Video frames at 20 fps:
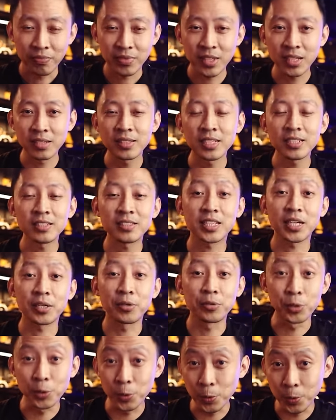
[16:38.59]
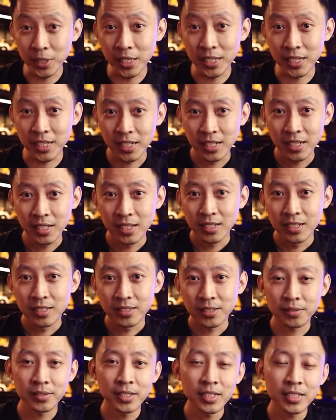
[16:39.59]
Then things get ruined.
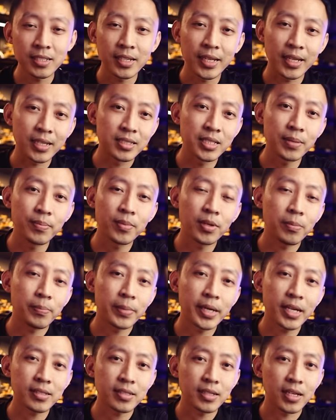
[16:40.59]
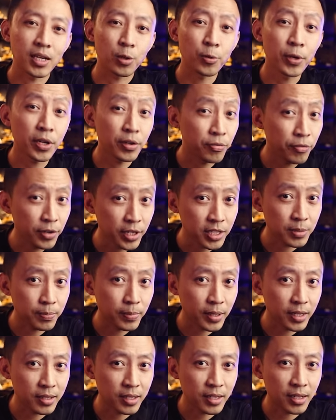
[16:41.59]
So things like Ziploc bags are a quick fix,
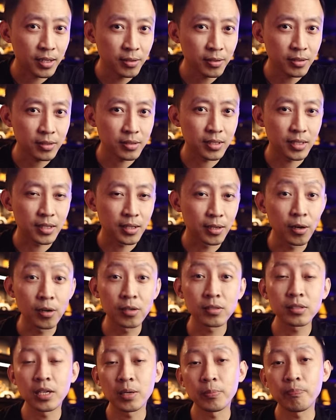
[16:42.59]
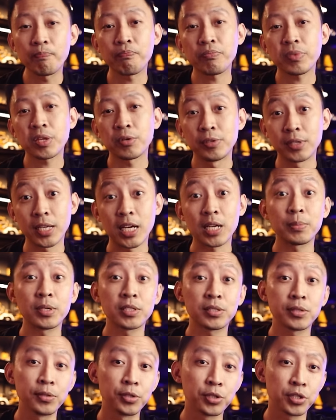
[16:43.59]
but they are not a long-term reliable
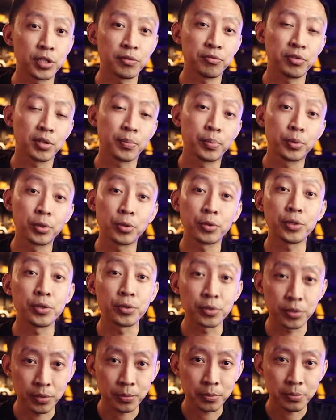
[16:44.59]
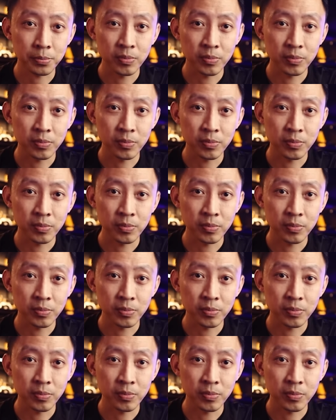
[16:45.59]
solution for pro use.